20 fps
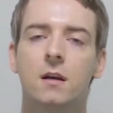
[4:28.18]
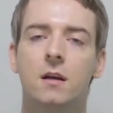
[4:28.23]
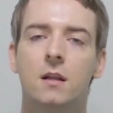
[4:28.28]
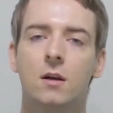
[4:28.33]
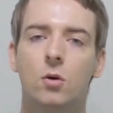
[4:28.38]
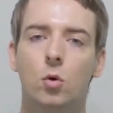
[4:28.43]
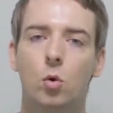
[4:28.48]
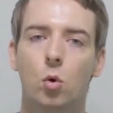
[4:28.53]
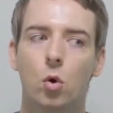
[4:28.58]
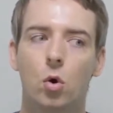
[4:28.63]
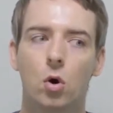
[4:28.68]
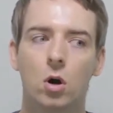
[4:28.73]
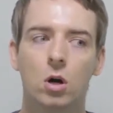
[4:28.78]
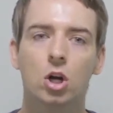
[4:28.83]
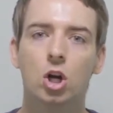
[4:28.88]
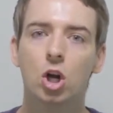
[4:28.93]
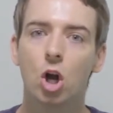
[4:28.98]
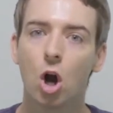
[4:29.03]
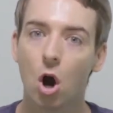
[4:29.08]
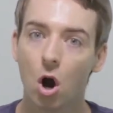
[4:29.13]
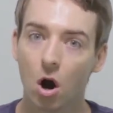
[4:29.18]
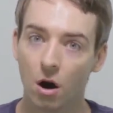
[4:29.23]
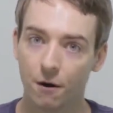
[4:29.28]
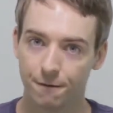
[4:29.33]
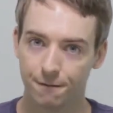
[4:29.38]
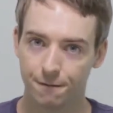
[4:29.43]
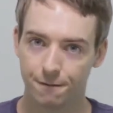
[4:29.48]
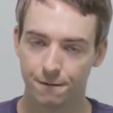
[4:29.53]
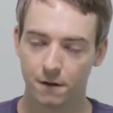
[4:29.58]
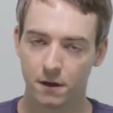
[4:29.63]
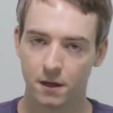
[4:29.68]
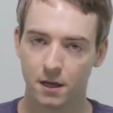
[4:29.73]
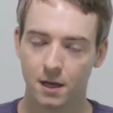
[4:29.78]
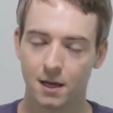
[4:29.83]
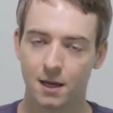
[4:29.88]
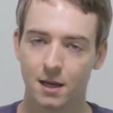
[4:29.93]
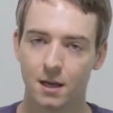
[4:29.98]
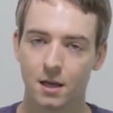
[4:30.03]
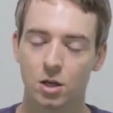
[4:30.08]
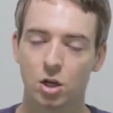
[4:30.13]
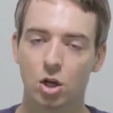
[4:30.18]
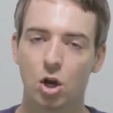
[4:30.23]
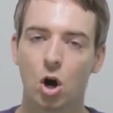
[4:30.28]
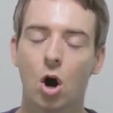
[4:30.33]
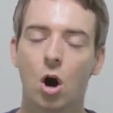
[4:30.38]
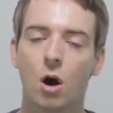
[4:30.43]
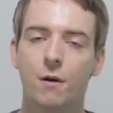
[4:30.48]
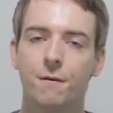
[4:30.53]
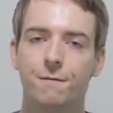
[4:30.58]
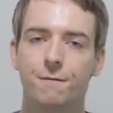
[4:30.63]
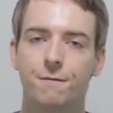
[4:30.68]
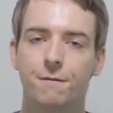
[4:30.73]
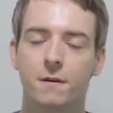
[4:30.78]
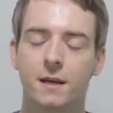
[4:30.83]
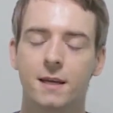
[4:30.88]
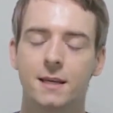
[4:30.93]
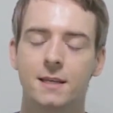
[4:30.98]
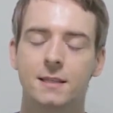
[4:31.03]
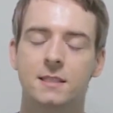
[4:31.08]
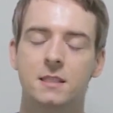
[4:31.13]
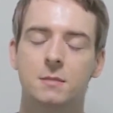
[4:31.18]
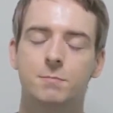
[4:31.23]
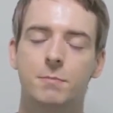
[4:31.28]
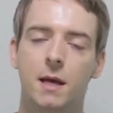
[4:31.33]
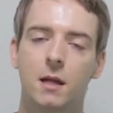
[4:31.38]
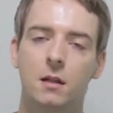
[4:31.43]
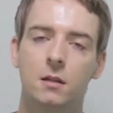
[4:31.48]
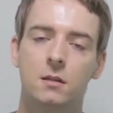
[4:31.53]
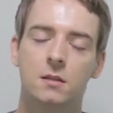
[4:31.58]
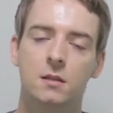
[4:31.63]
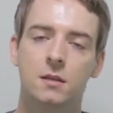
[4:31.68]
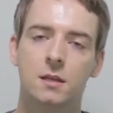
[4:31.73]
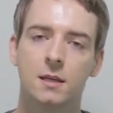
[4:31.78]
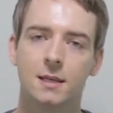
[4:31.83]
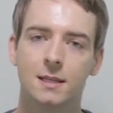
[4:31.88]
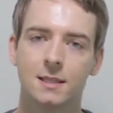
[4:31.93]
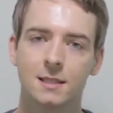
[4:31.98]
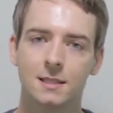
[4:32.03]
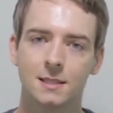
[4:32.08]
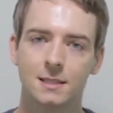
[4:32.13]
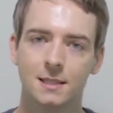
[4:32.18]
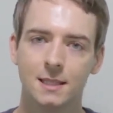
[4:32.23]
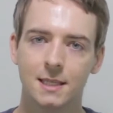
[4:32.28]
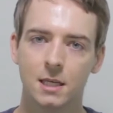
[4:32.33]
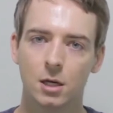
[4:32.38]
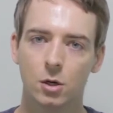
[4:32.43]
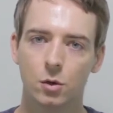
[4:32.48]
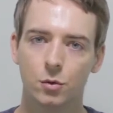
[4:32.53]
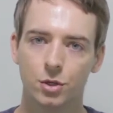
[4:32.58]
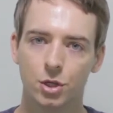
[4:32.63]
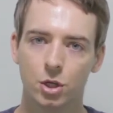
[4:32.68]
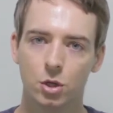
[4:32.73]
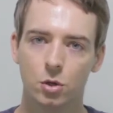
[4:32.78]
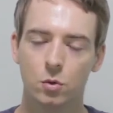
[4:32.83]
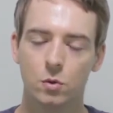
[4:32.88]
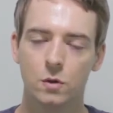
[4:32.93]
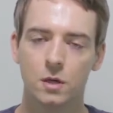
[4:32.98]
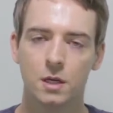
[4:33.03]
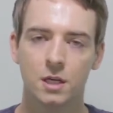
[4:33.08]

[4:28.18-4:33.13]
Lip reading: or cough. Cough is spelt C-O-U-G-H.